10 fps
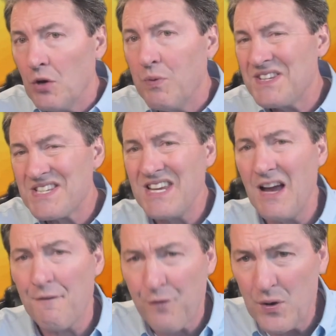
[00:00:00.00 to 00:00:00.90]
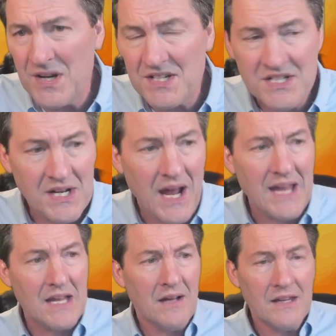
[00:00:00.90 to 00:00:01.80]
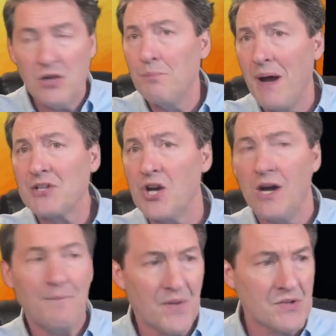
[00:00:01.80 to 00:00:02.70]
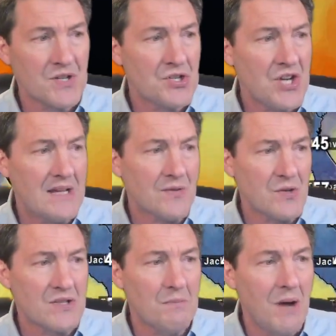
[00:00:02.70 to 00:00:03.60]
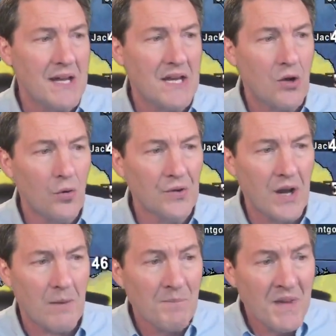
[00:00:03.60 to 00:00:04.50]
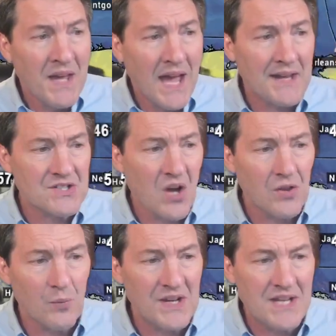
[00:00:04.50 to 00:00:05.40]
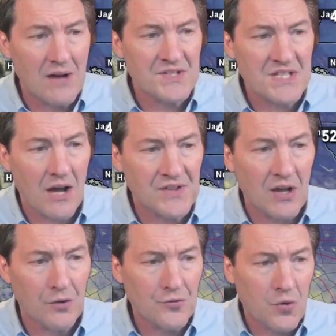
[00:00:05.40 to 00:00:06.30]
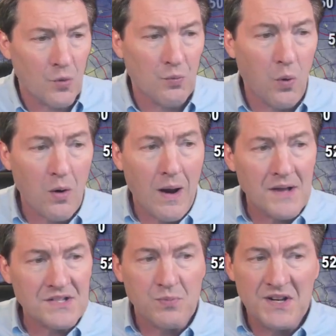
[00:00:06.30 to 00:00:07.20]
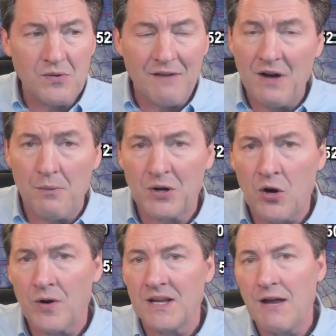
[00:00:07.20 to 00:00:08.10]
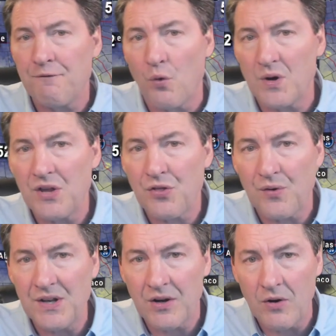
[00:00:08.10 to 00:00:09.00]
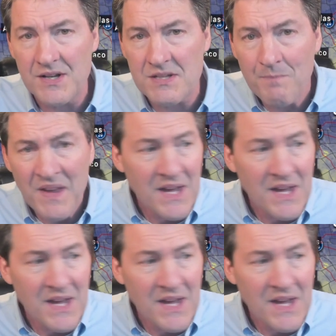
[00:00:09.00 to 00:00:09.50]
Could we see a freeze tonight? You betcha. There's a chance for some mighty cold air. And it's all the way down south toward Juarez. We do have Albuquerque at 43 degrees.